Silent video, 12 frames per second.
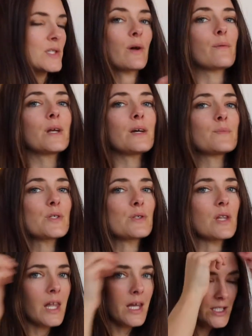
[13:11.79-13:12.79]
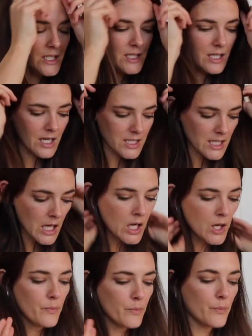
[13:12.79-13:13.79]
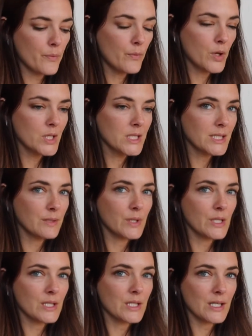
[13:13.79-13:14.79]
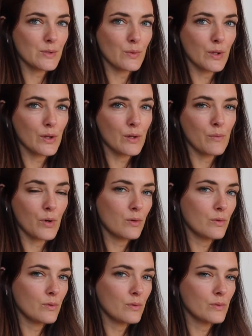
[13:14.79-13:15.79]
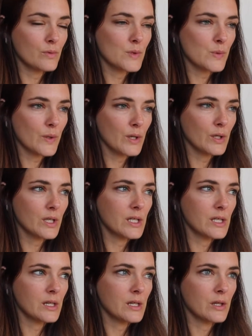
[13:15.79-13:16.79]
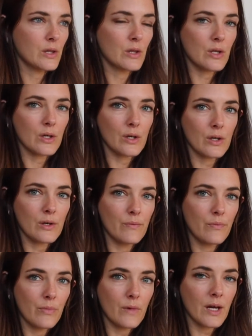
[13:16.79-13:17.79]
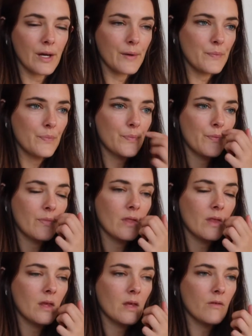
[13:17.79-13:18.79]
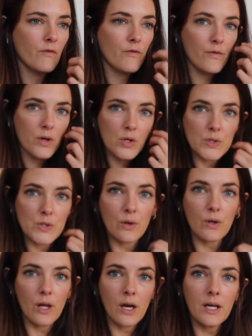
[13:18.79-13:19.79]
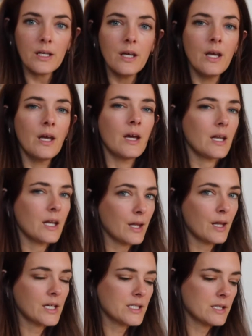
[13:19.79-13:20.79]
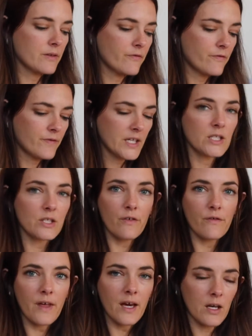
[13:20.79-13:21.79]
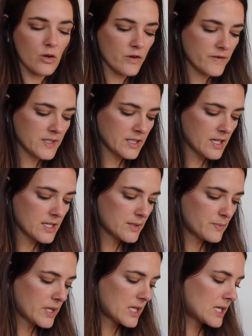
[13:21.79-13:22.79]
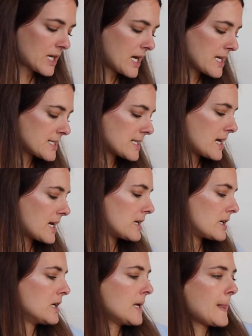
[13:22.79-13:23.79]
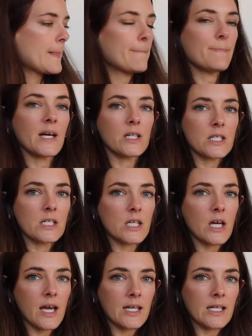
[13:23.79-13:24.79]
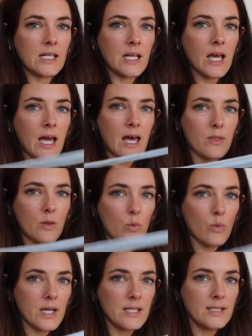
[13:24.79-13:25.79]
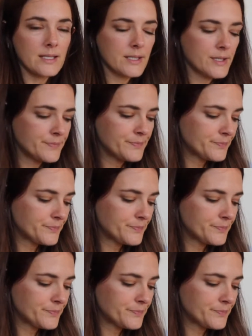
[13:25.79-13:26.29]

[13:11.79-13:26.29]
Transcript: so I went up to the larger size mostly because that's what the model was wearing in the um, photos online and I liked the fit of that oversized but then it has a belt to tie it in at the waist